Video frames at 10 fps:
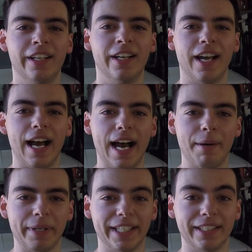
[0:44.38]

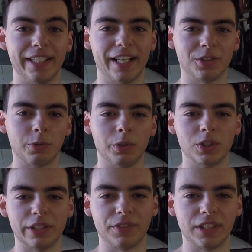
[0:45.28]
And then he had a 2-inch
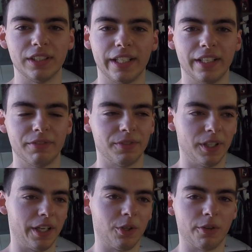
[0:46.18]
lift sitting there and
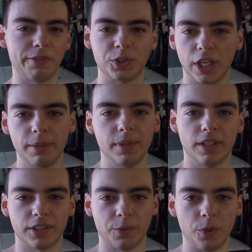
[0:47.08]
I got it for cheap and I
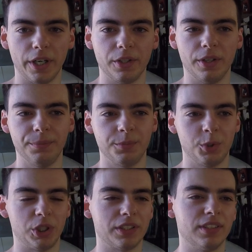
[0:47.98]
was like, why not?
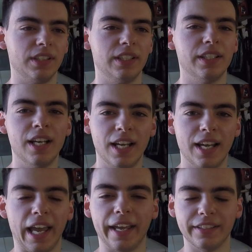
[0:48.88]
Chucked it in
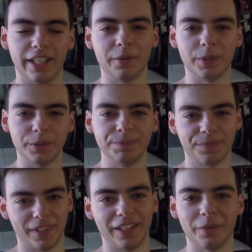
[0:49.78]
and yeah, well,
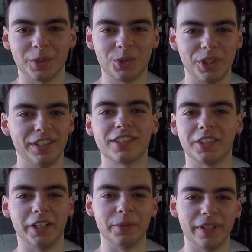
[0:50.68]
it was shit,
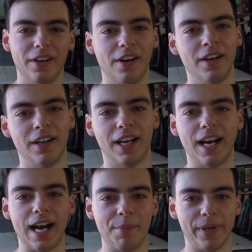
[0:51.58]
so here we are.
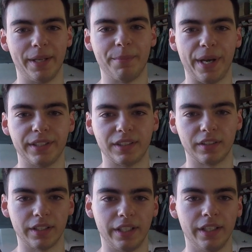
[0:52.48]
And
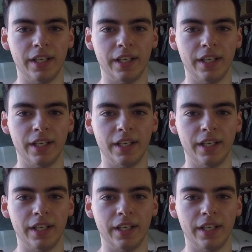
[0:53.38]
basically